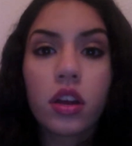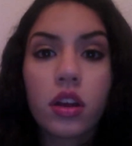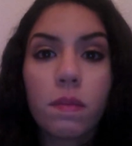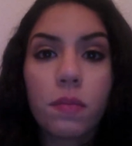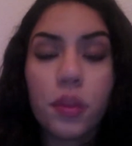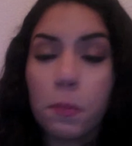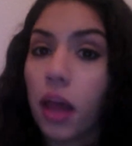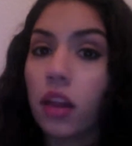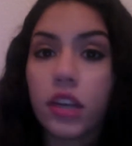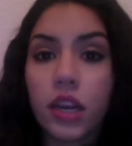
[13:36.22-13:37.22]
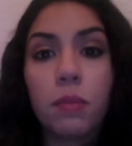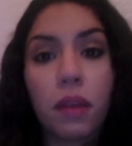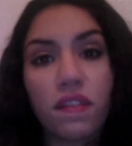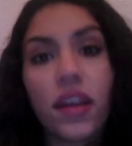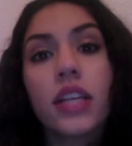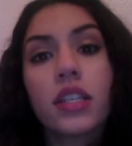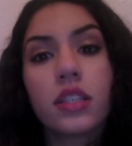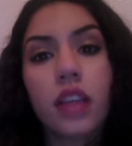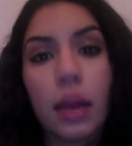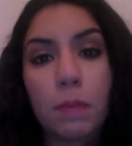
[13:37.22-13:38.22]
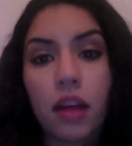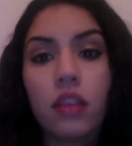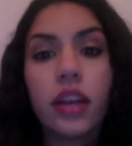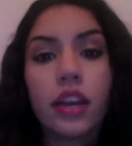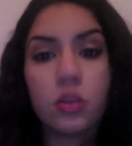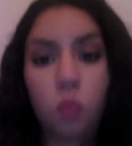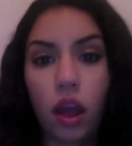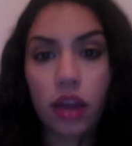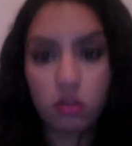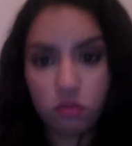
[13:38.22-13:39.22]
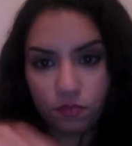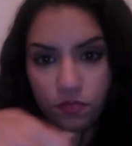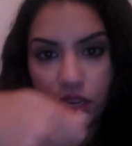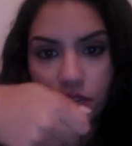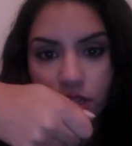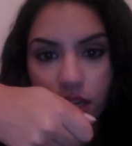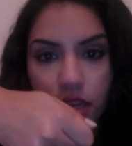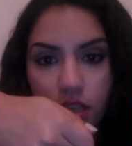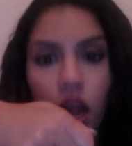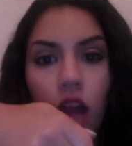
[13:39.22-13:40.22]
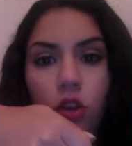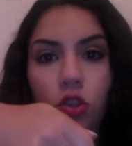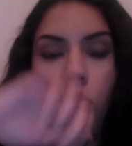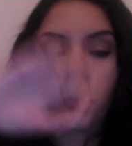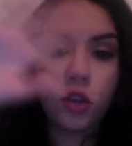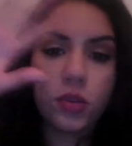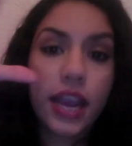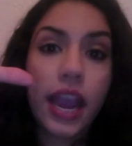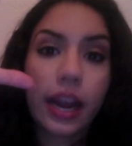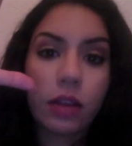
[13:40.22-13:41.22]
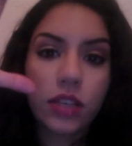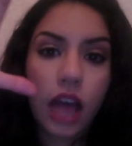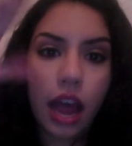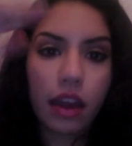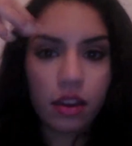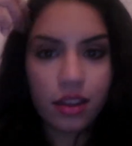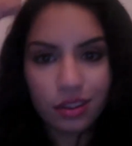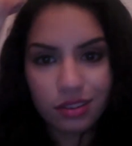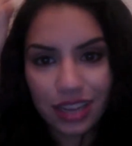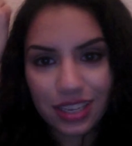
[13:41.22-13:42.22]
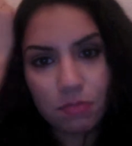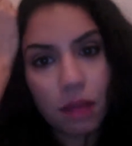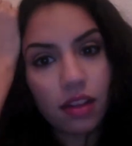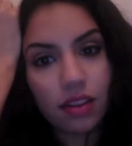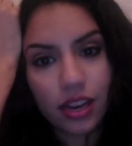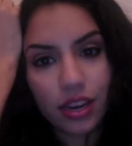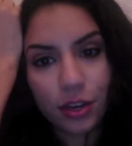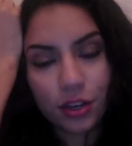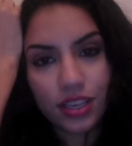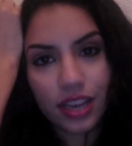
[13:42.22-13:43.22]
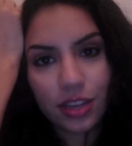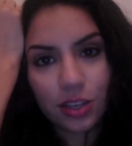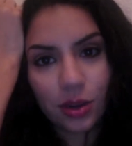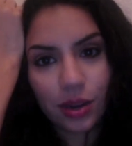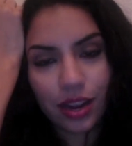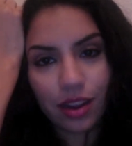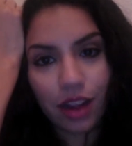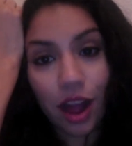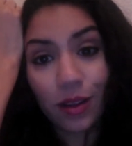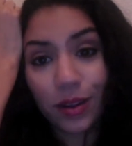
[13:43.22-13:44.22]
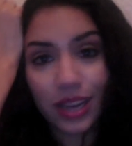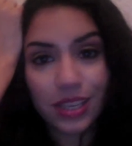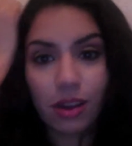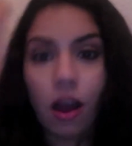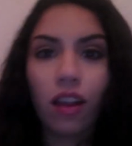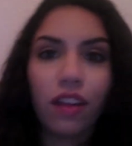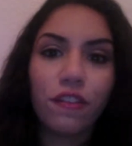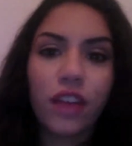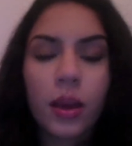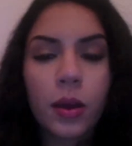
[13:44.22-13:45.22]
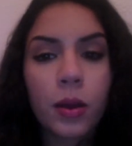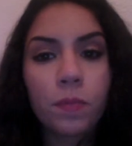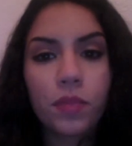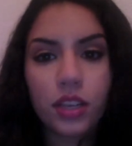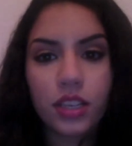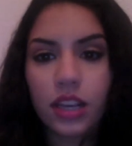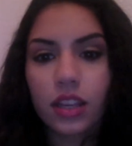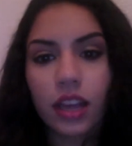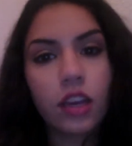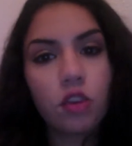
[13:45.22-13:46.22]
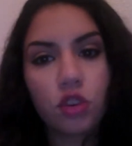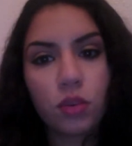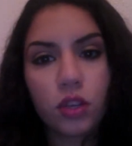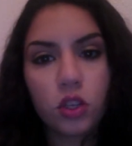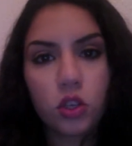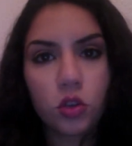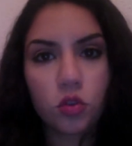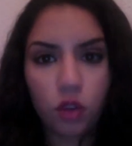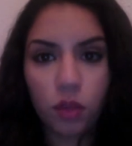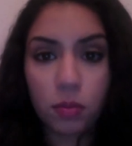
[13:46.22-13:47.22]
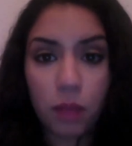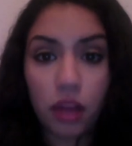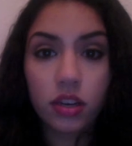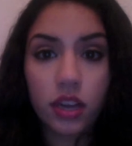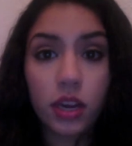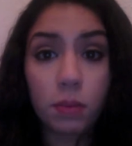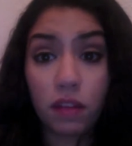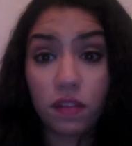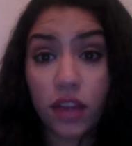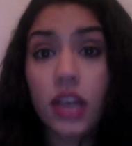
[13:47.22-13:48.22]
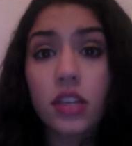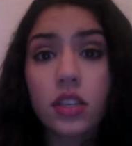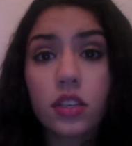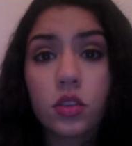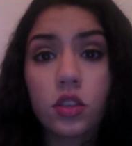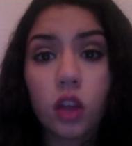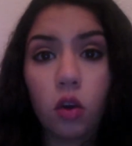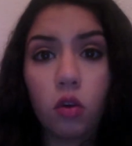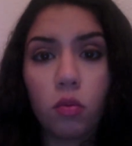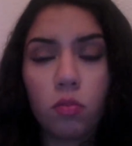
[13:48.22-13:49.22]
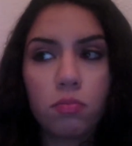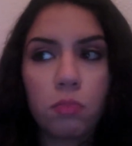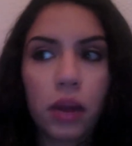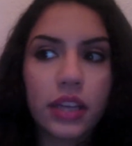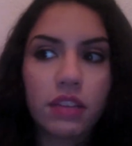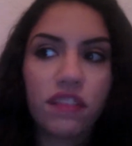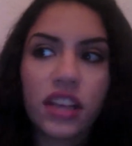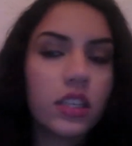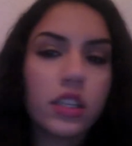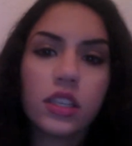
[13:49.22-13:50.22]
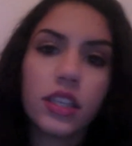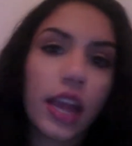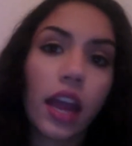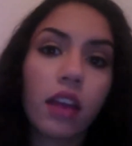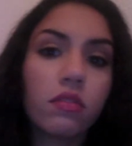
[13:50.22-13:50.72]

the melanin in my face. And melanin is what gives skin its color, so when you tan outside, that's the melanin in your skin turning color nice and olive. The skin lightening treatment screwed up the melanin in my face, so my face doesn't tan